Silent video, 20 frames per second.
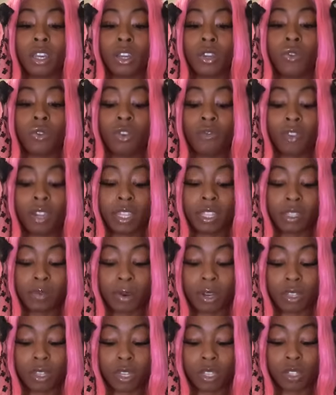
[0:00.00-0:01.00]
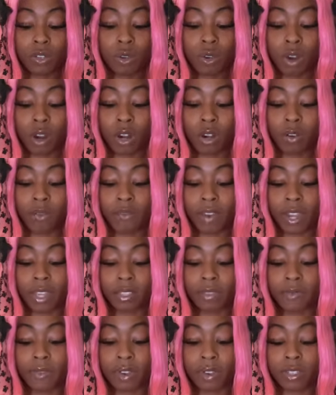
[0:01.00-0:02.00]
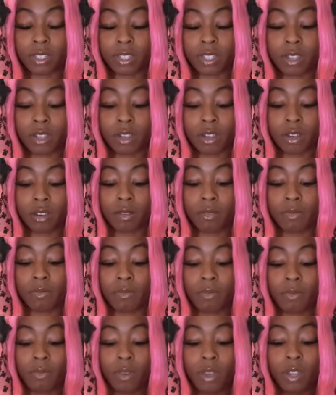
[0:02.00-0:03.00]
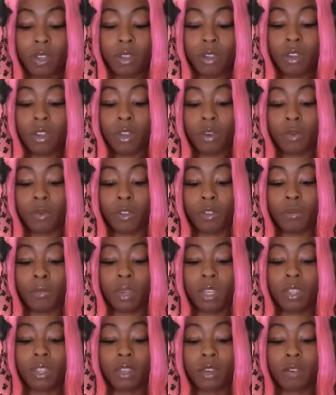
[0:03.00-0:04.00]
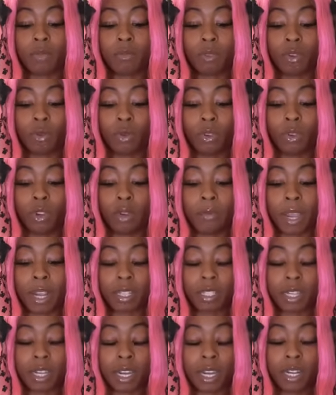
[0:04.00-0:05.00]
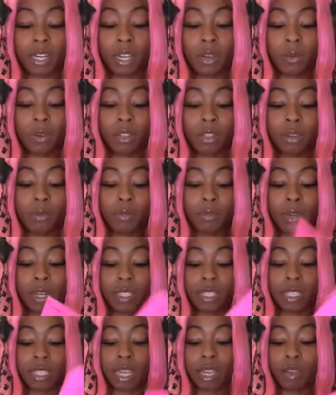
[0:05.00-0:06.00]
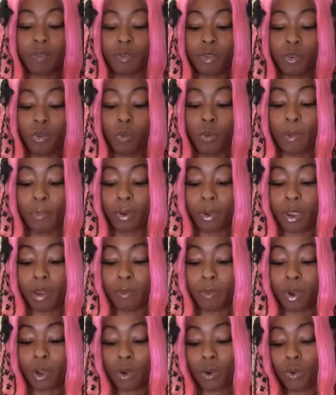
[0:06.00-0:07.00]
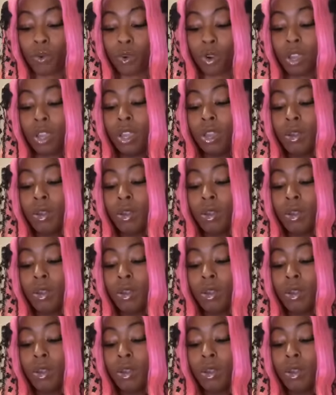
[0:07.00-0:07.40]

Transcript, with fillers: You could feel like this person is still guarded or vice versa. Um, when you meet them or when you come back into contact with them. But it says I love when you whimper and moan.